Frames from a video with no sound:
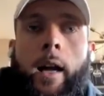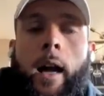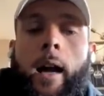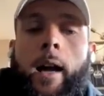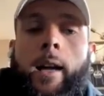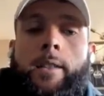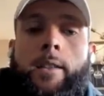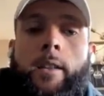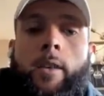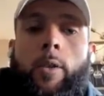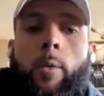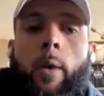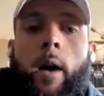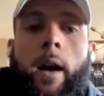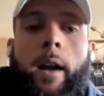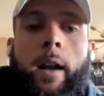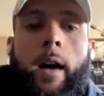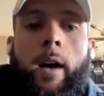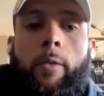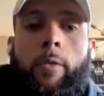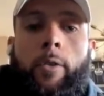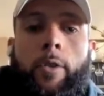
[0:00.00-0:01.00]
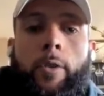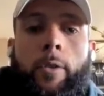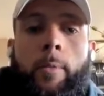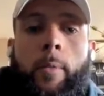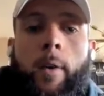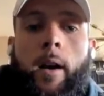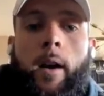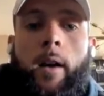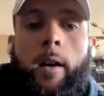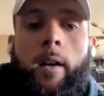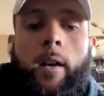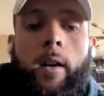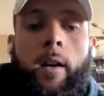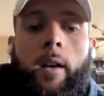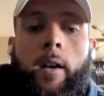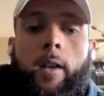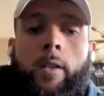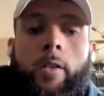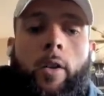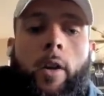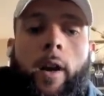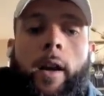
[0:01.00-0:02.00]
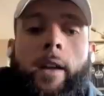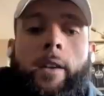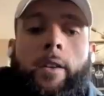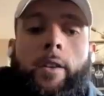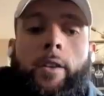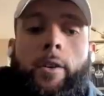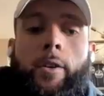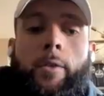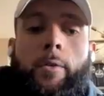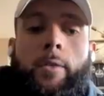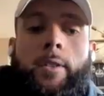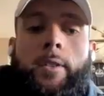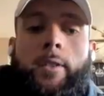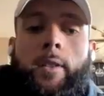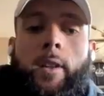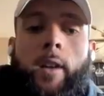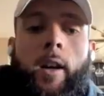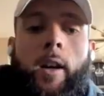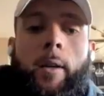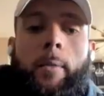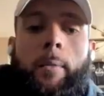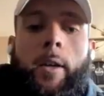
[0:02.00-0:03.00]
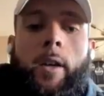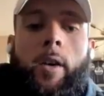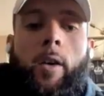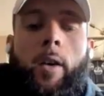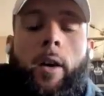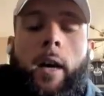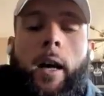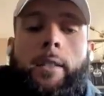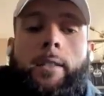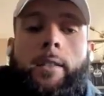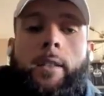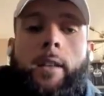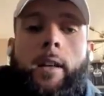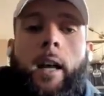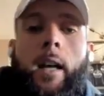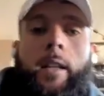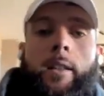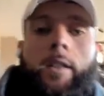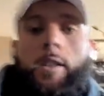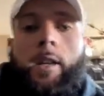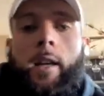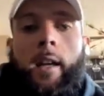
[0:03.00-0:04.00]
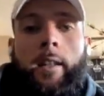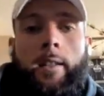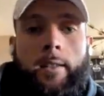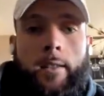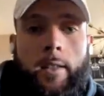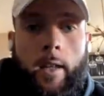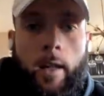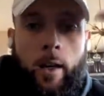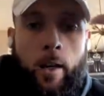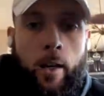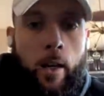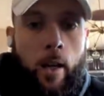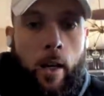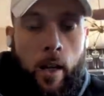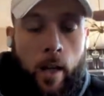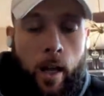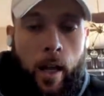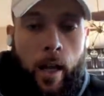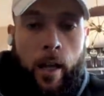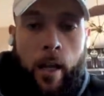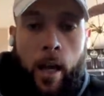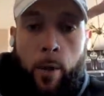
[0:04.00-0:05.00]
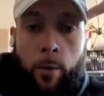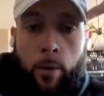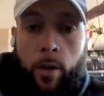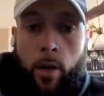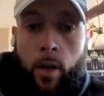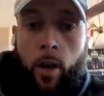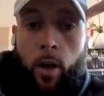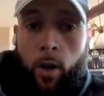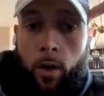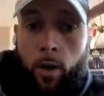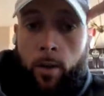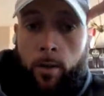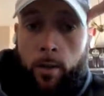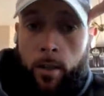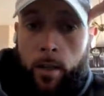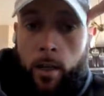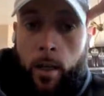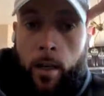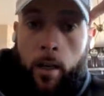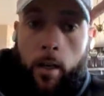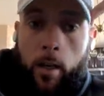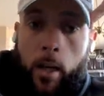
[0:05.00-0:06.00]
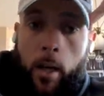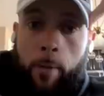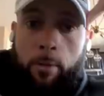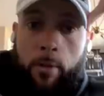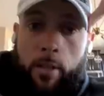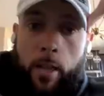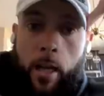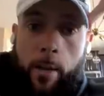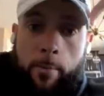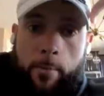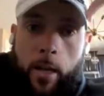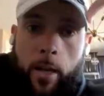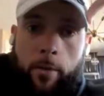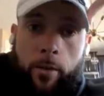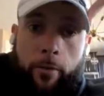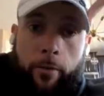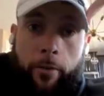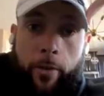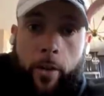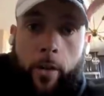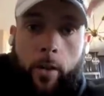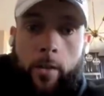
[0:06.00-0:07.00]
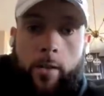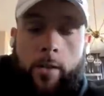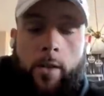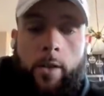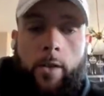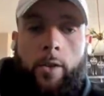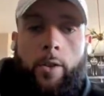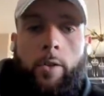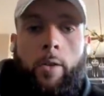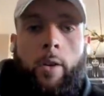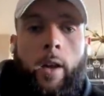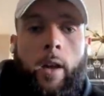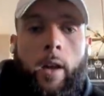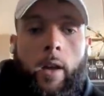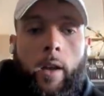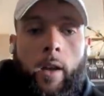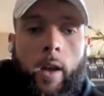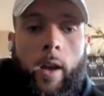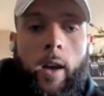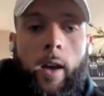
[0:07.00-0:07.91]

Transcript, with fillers: guys in the wideout room are great dudes. I got the chance to hang out with Cole a couple times off the field too.